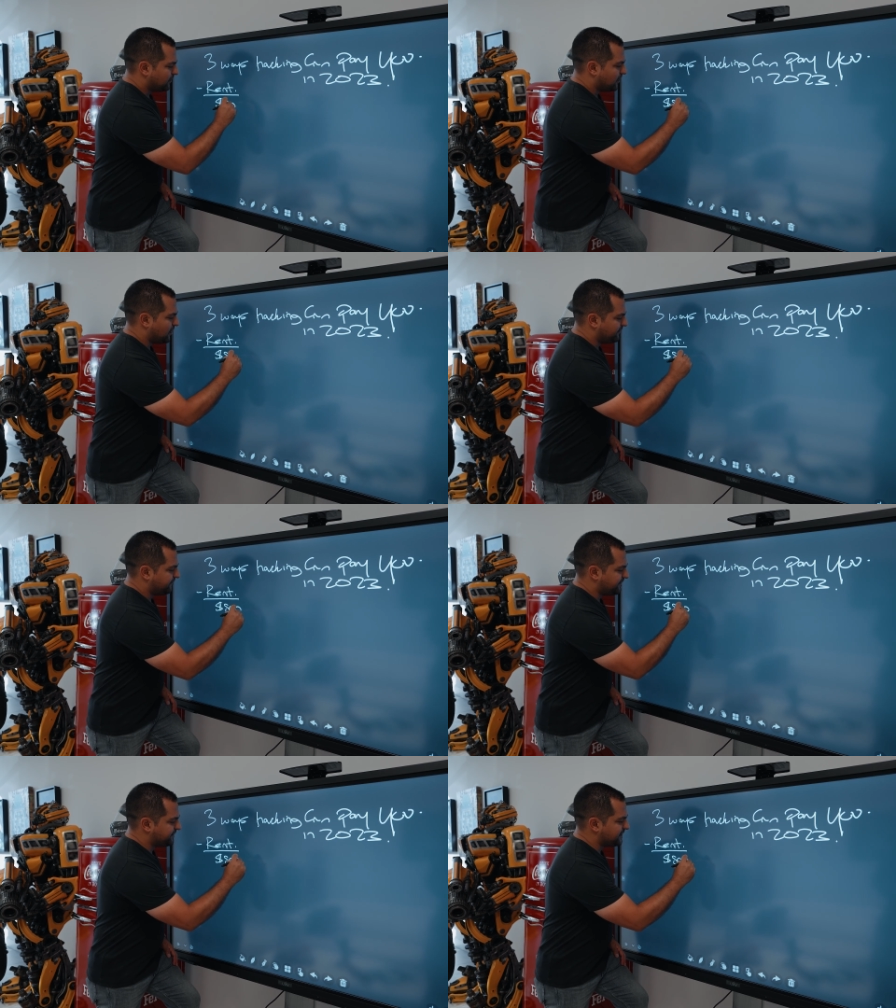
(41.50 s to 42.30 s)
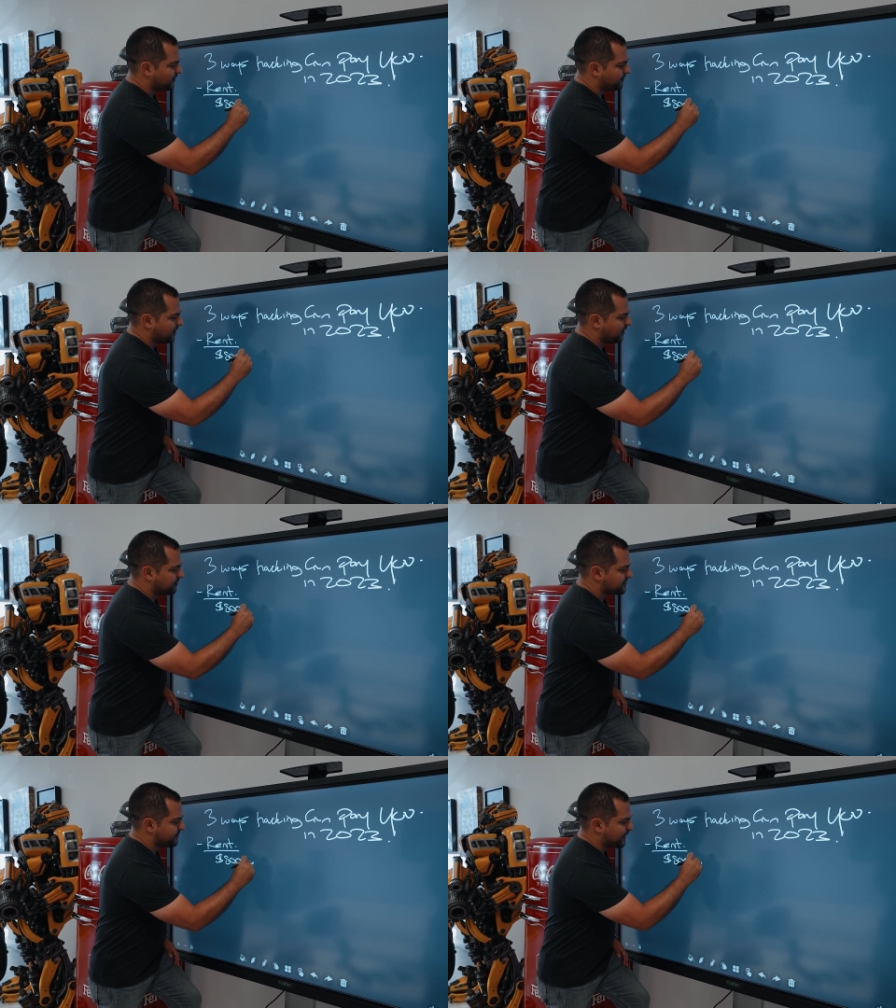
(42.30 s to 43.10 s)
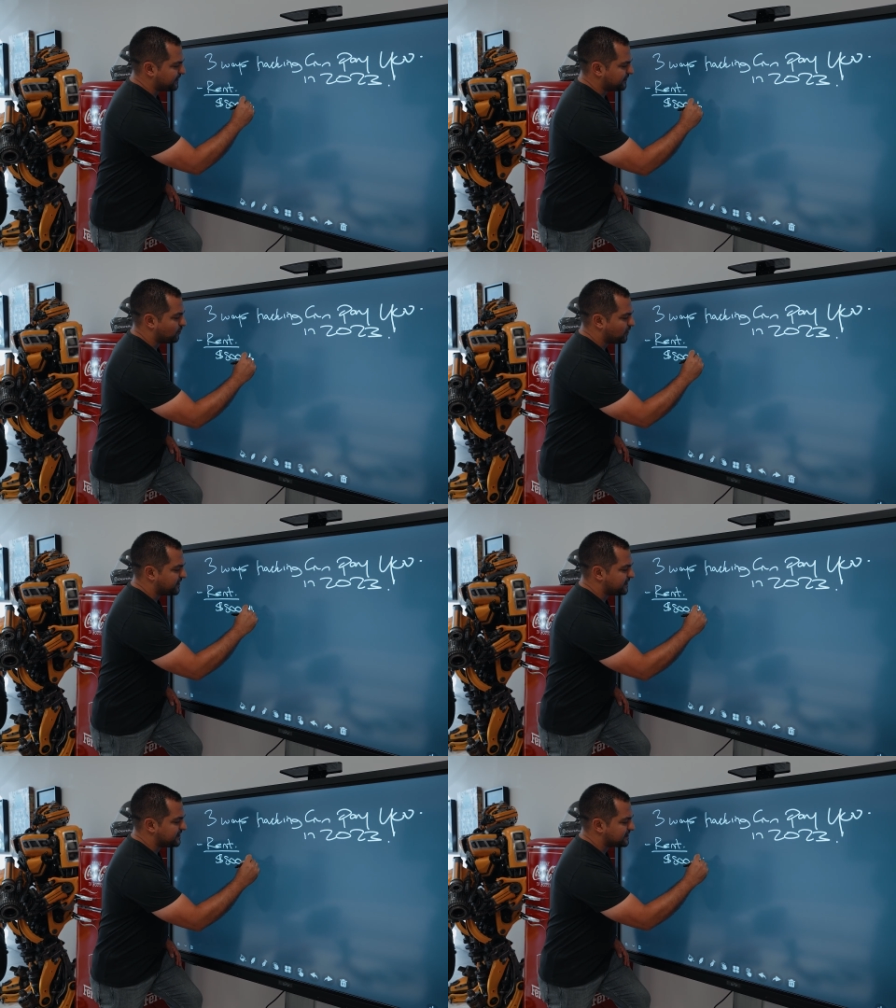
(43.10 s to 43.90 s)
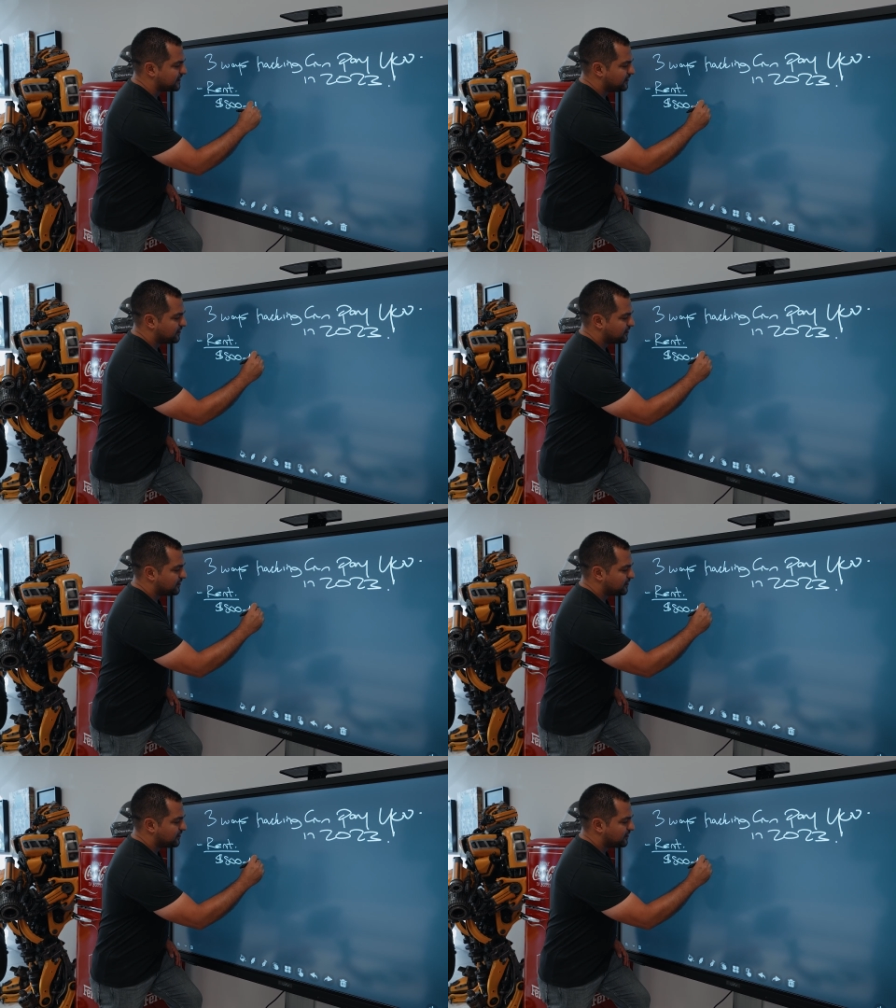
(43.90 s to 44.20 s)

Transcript: uh, fifteen hundred dollars, depending on what it is,